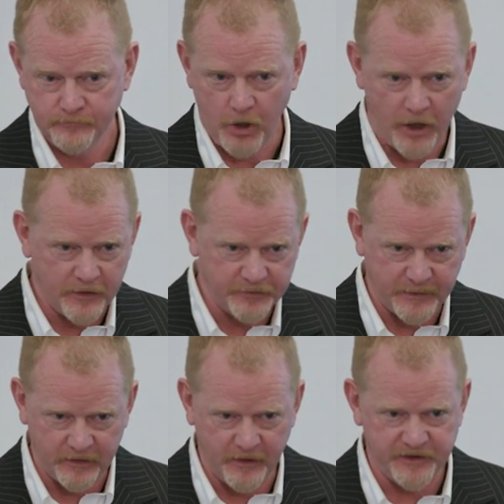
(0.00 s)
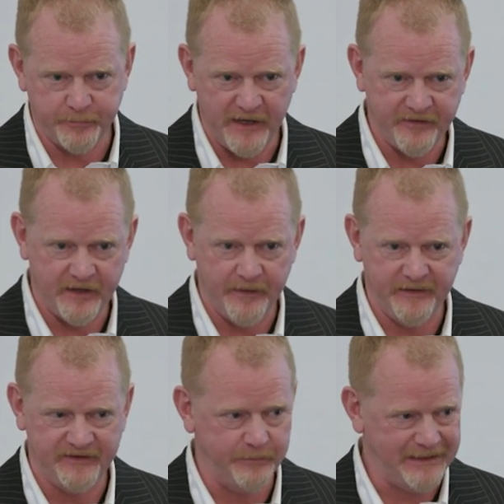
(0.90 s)
Cargill is one of the largest private
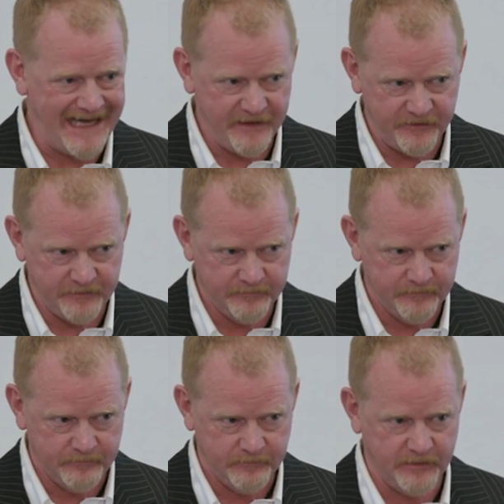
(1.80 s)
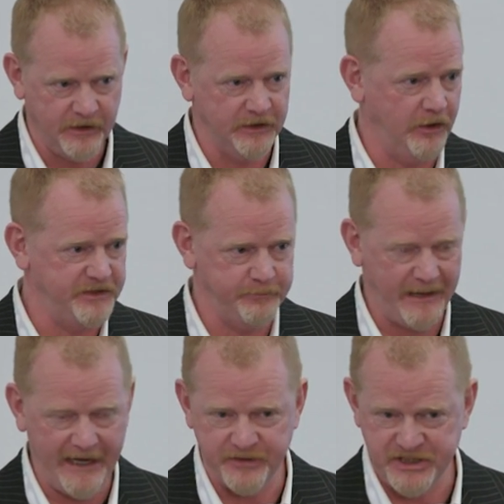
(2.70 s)
companies on the planet. They're the largest
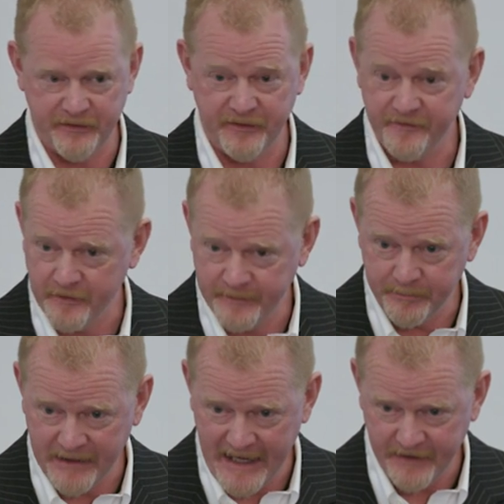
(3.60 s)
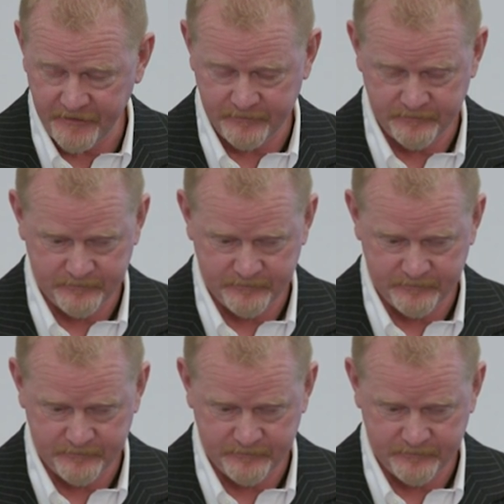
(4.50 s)
bioengineering firm on the planet.